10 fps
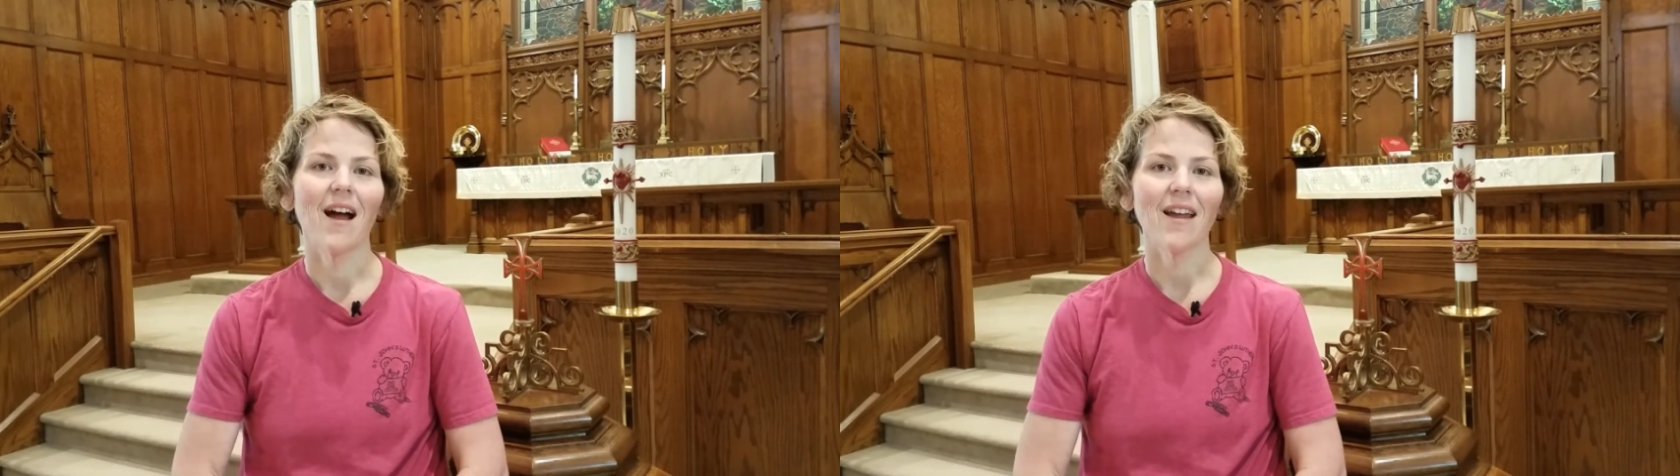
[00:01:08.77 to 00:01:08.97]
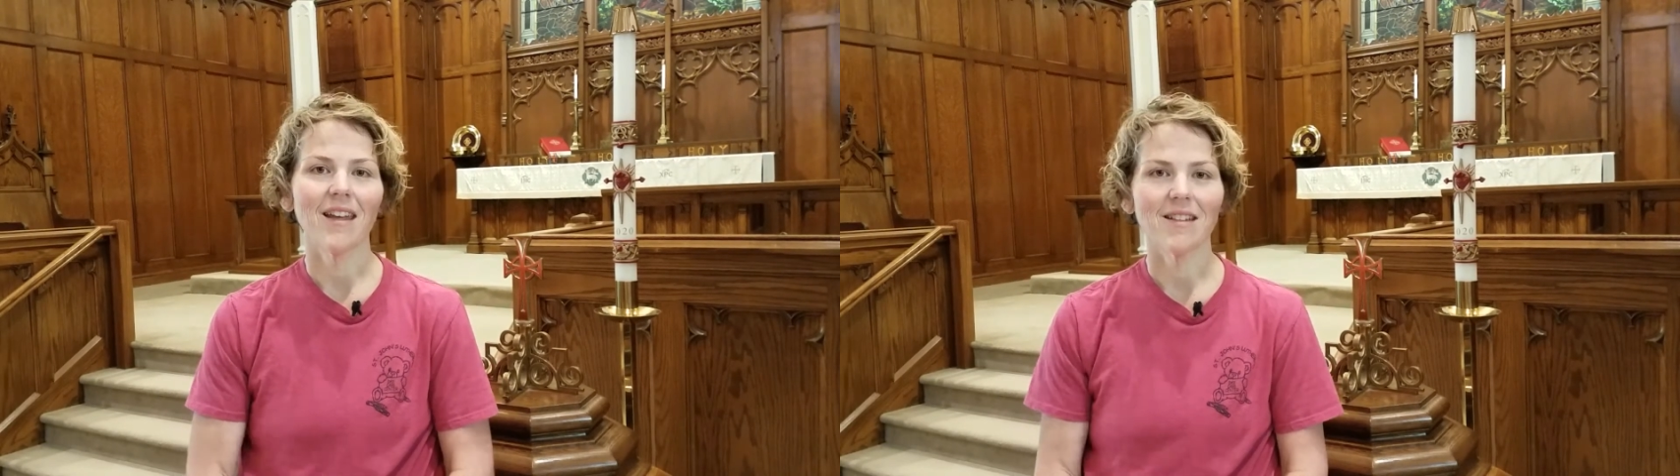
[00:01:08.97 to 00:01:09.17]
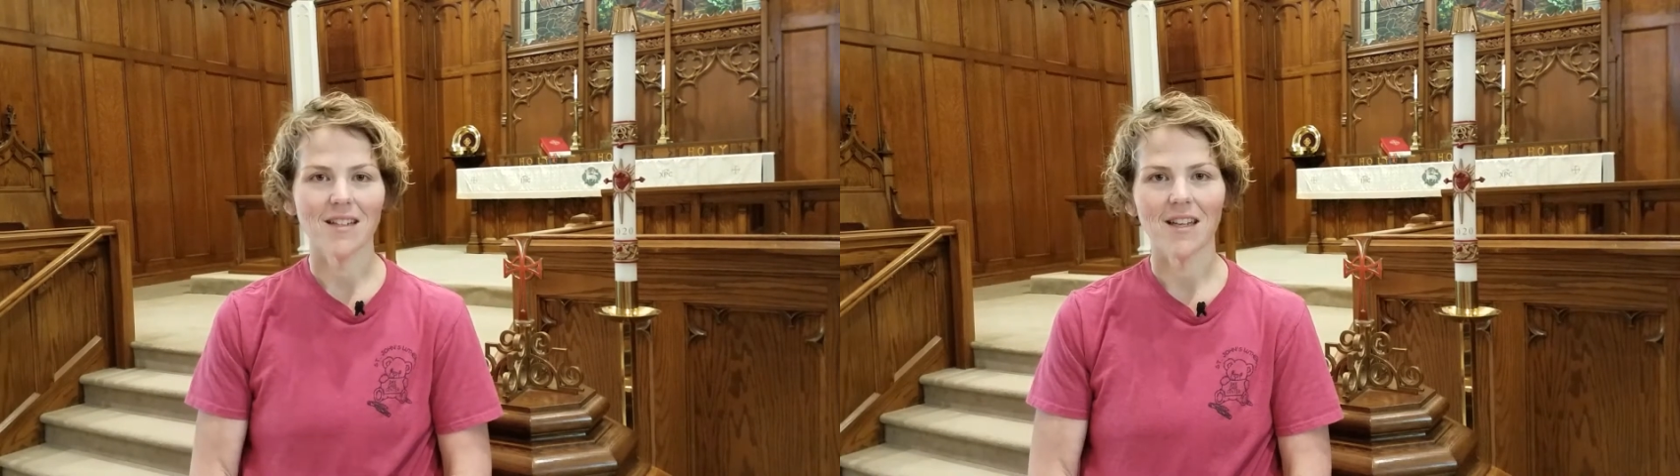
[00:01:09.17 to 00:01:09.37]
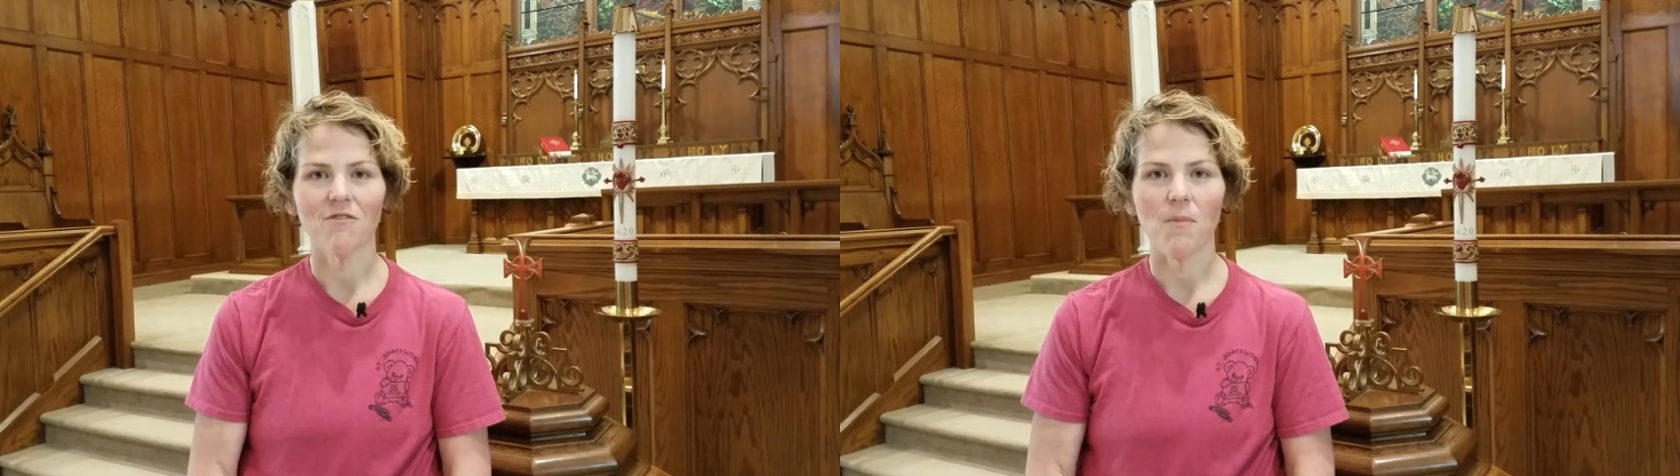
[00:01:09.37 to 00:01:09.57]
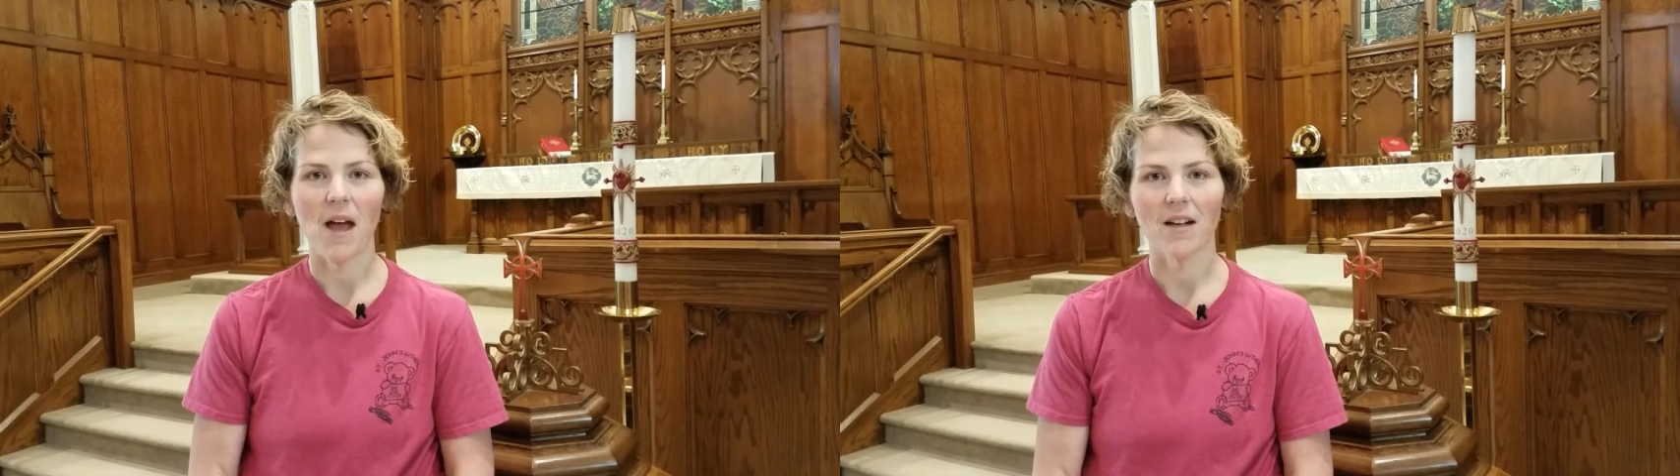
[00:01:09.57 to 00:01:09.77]
I get to
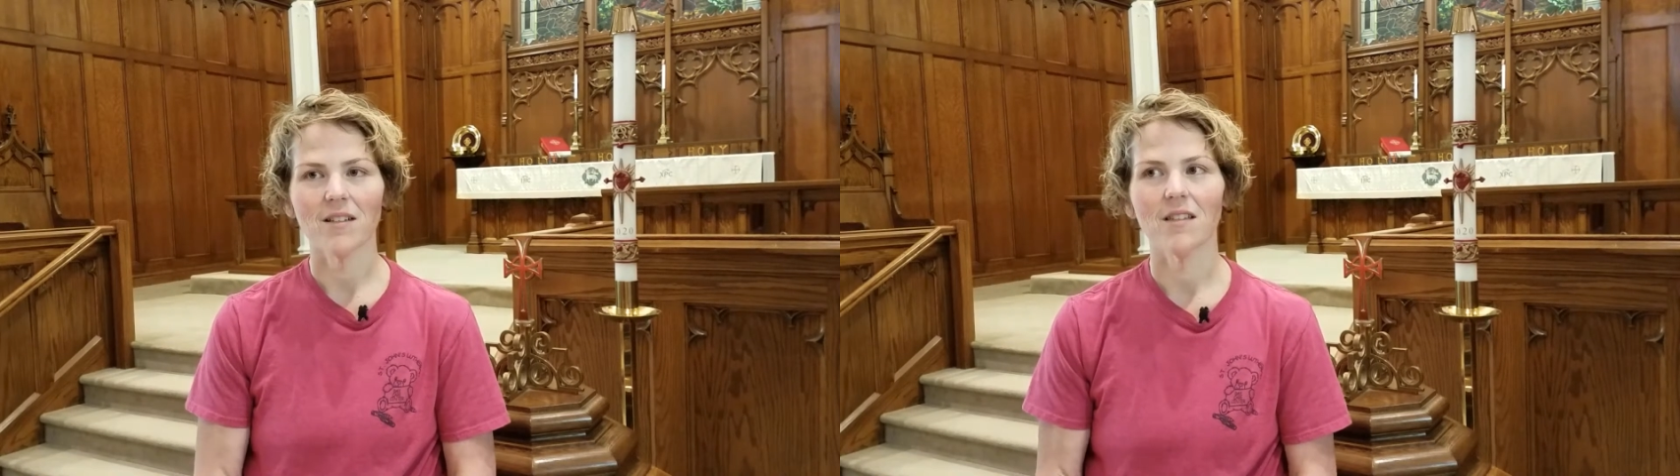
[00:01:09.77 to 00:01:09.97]
give back to